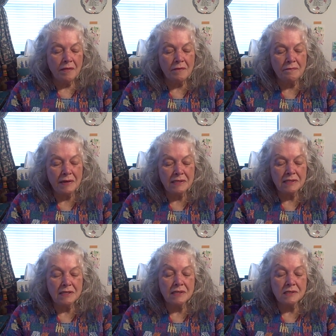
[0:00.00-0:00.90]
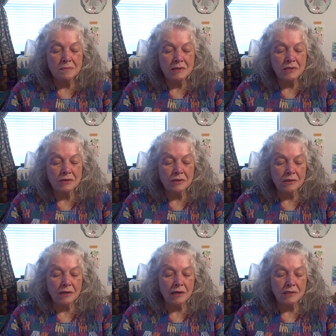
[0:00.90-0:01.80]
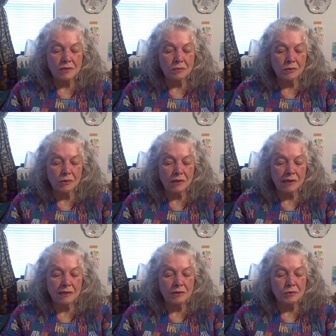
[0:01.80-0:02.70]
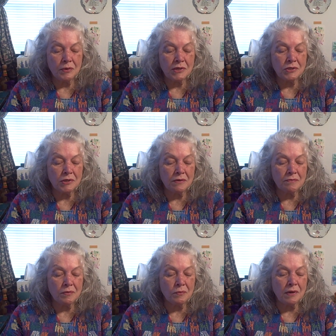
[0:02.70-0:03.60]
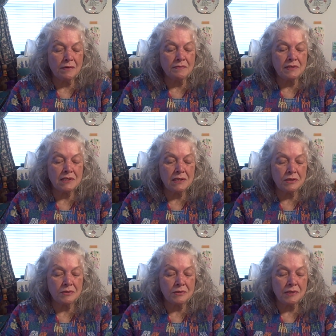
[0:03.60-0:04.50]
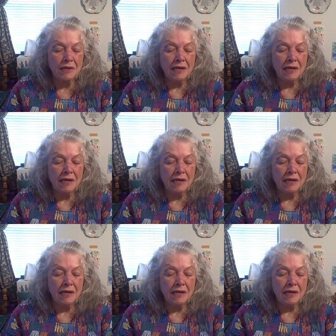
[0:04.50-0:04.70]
The face thus materialized will look in the direction of the one of the sitters